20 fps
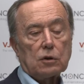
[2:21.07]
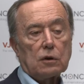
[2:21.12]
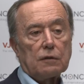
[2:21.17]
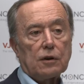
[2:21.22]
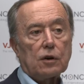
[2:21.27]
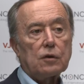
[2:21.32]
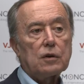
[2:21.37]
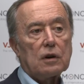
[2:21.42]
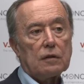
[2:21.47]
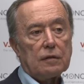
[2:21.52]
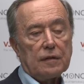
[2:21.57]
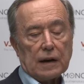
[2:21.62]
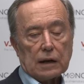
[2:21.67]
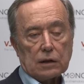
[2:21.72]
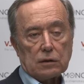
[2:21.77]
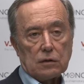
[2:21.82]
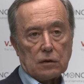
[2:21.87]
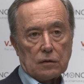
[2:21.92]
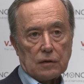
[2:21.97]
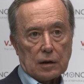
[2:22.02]
are very
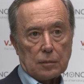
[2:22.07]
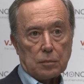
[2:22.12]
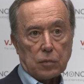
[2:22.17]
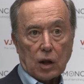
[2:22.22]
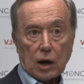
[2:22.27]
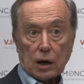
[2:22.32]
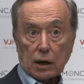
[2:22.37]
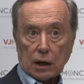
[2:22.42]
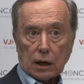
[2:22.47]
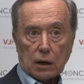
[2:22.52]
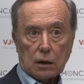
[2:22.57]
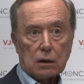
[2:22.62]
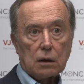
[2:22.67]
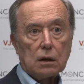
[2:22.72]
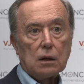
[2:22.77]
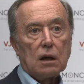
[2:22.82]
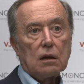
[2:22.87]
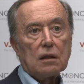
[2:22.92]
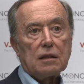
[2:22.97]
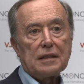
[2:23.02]
effective at blocking
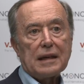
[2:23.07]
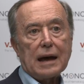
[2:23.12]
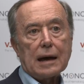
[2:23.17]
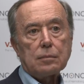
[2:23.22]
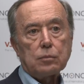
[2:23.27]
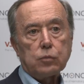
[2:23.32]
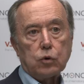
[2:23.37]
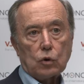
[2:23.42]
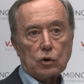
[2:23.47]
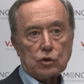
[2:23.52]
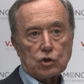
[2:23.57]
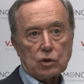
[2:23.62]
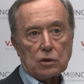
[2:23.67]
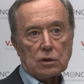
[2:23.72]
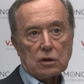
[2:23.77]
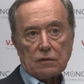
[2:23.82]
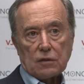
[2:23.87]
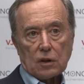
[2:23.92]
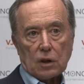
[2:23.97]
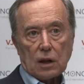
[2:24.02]
that
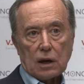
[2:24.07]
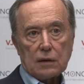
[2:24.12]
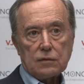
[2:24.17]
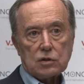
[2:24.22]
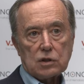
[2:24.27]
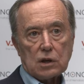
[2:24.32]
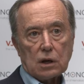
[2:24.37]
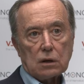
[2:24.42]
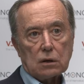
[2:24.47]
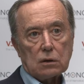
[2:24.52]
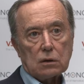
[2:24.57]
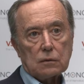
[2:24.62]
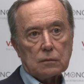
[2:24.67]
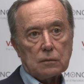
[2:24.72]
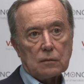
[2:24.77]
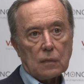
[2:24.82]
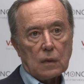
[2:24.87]
portion of the life cycle.